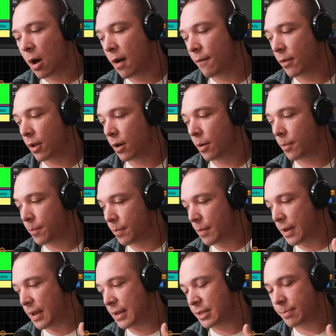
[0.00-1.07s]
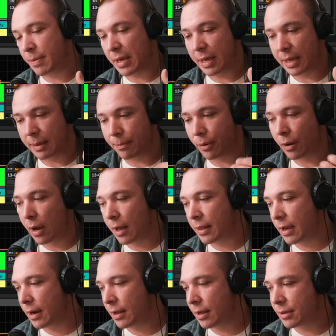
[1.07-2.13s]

envelope is being put on there,